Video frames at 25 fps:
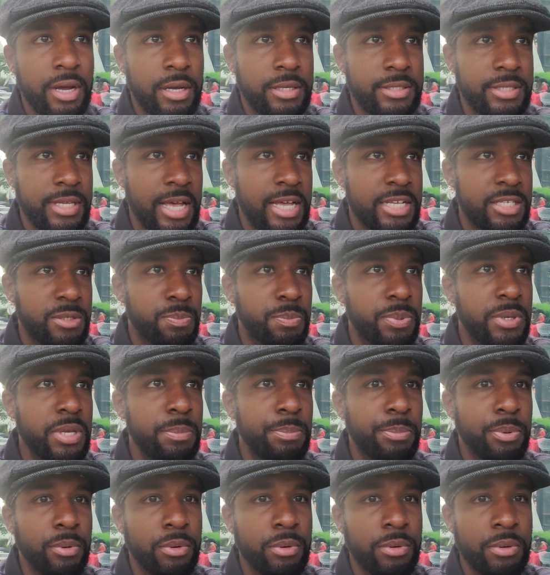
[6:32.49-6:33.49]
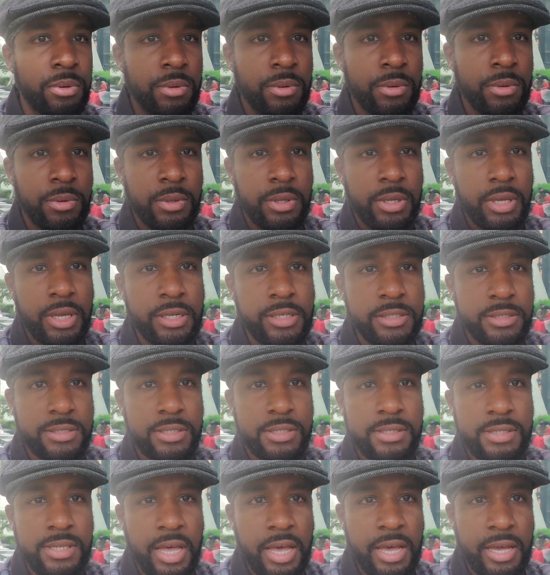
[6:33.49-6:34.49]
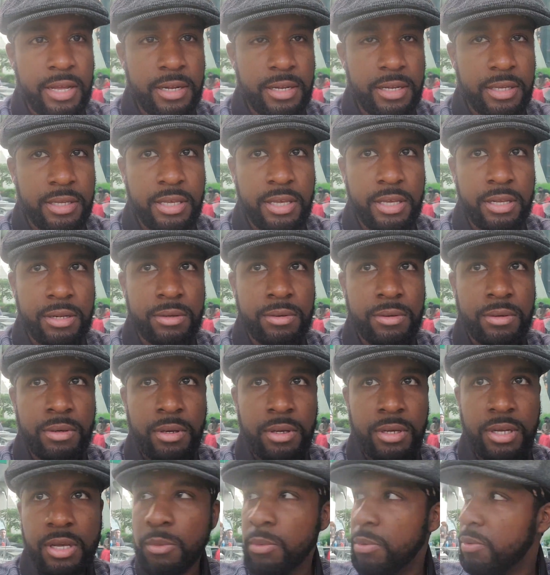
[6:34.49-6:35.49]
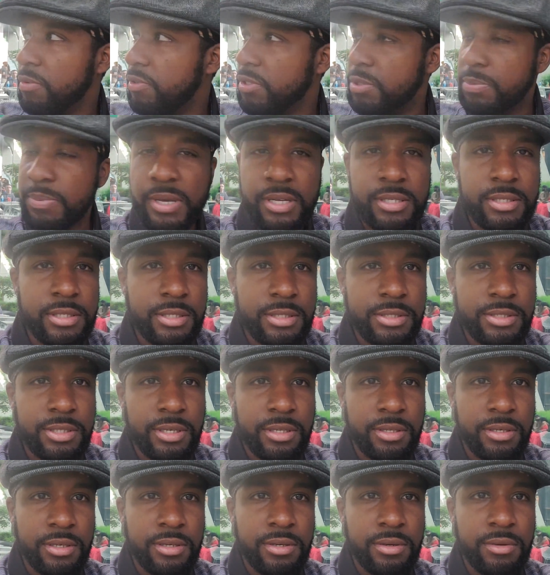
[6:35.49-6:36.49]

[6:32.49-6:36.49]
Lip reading: Us as people in a society, can we respect each other?